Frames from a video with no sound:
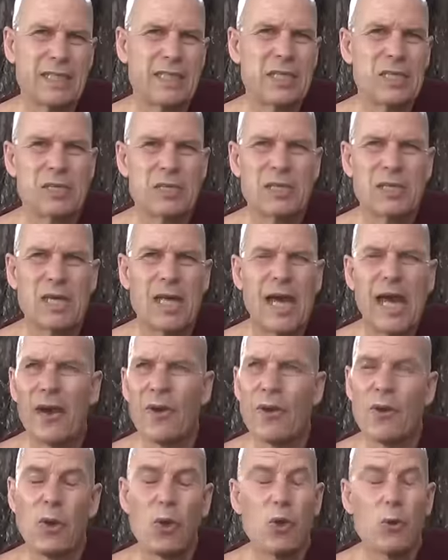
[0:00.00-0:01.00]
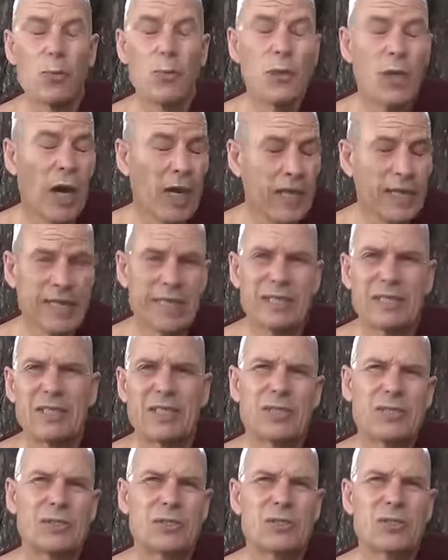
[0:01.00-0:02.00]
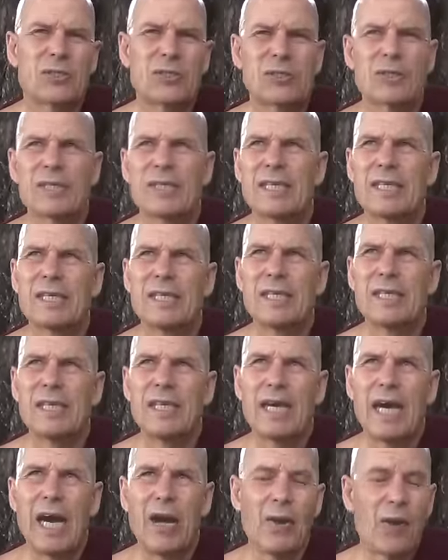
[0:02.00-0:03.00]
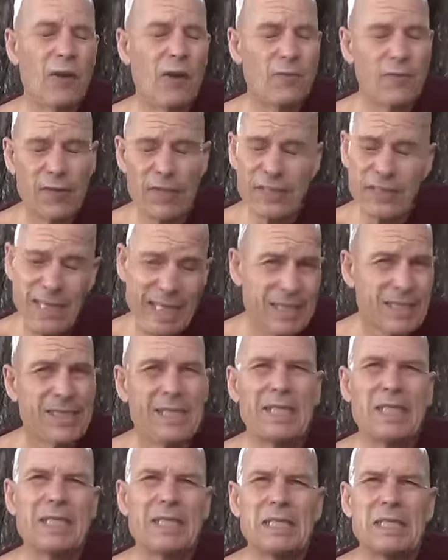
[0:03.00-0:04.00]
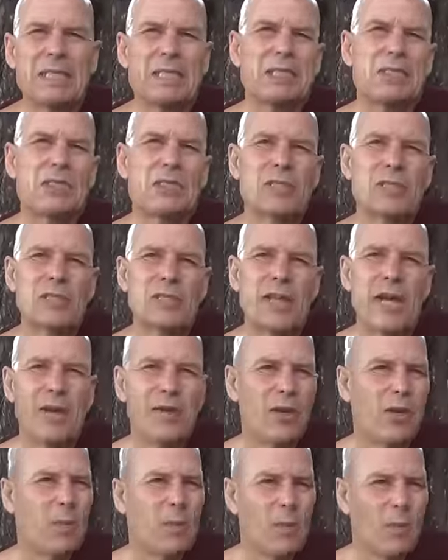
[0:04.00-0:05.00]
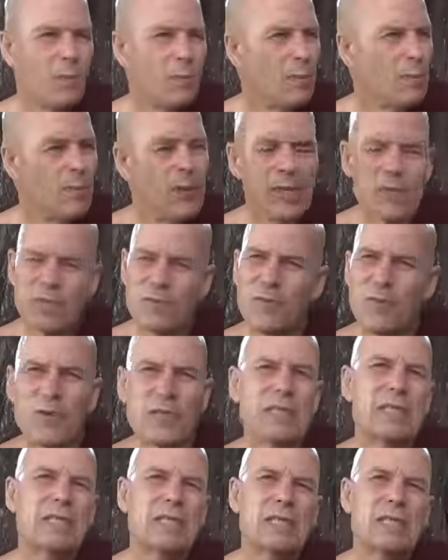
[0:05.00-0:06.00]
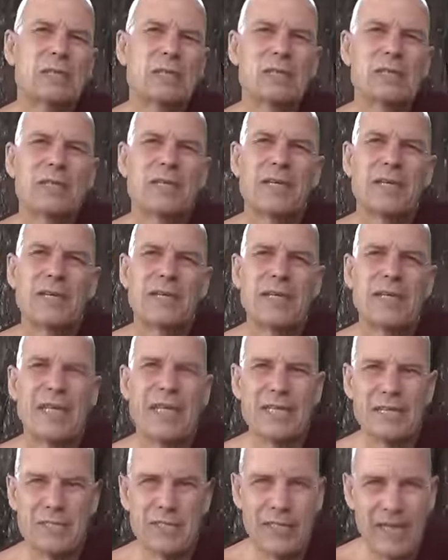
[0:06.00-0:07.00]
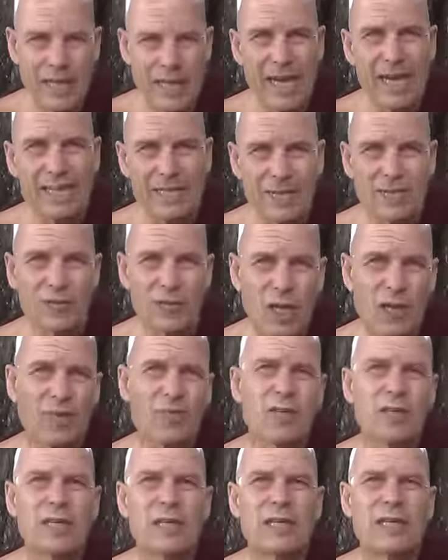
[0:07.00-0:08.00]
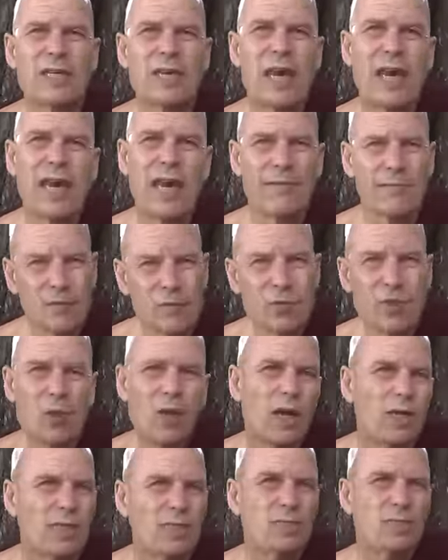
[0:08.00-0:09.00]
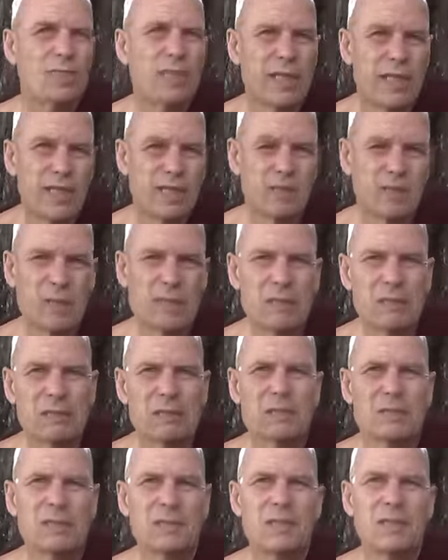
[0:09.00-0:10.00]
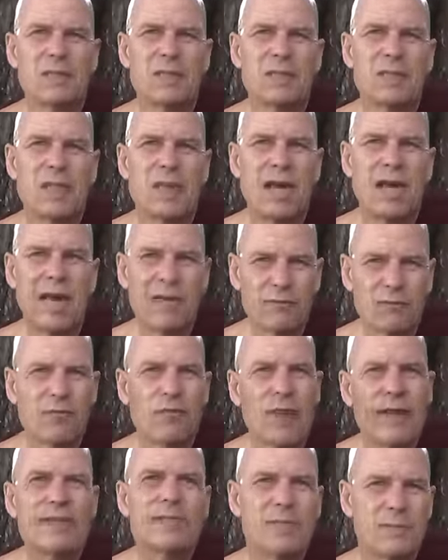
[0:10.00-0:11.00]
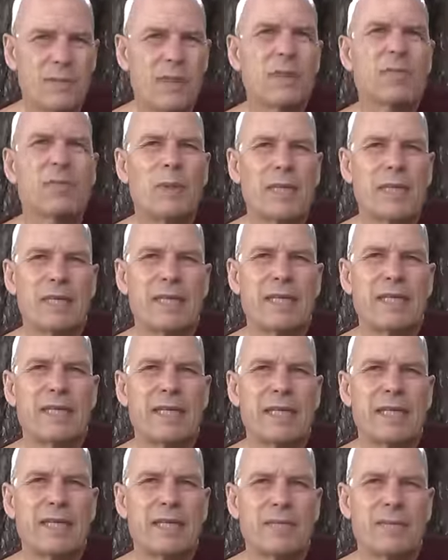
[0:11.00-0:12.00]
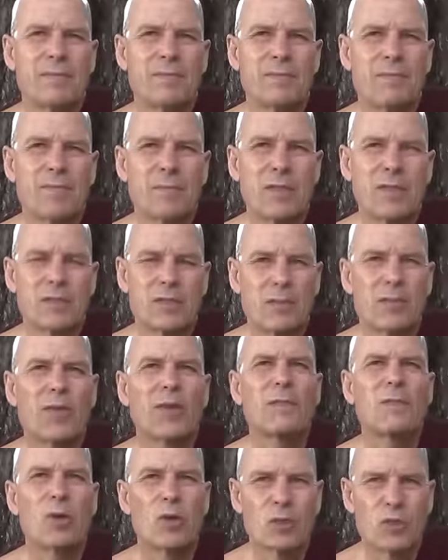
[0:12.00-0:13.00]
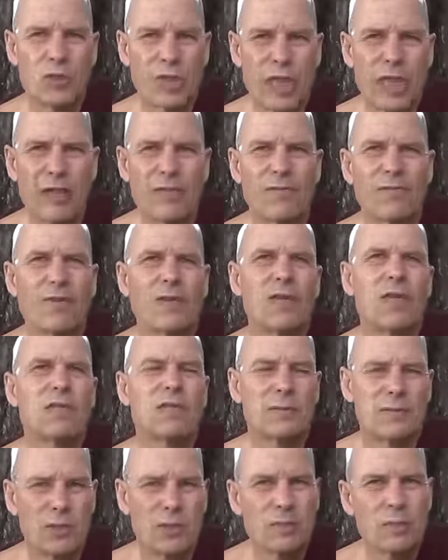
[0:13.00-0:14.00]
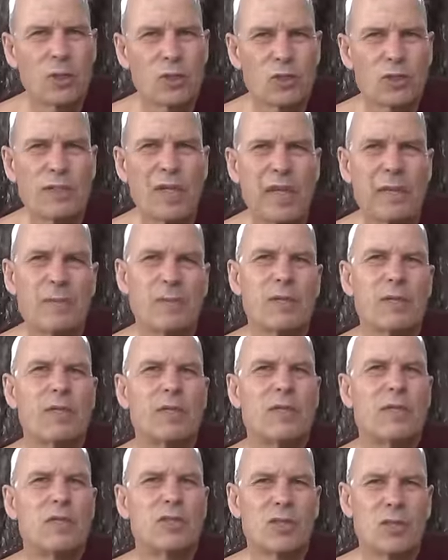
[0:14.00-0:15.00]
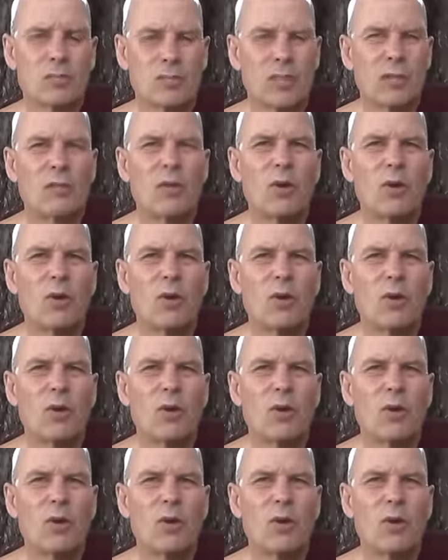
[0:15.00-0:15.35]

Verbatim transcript: is, however hypnotic it is, however fantastic it is, however peaceful it is, it is still a kind of suffering. I have to go on to the next one. I have to find something better than that. Something more safe, something more stable, something